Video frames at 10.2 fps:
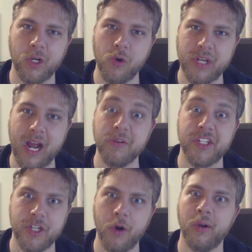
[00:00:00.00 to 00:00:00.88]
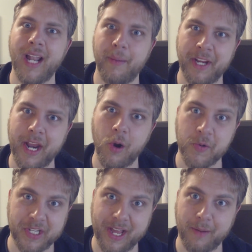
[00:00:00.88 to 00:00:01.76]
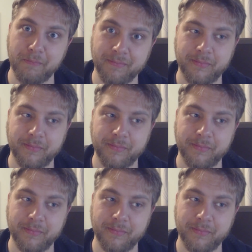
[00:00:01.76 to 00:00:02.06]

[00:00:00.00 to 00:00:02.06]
go down, start lobbing arrows at him."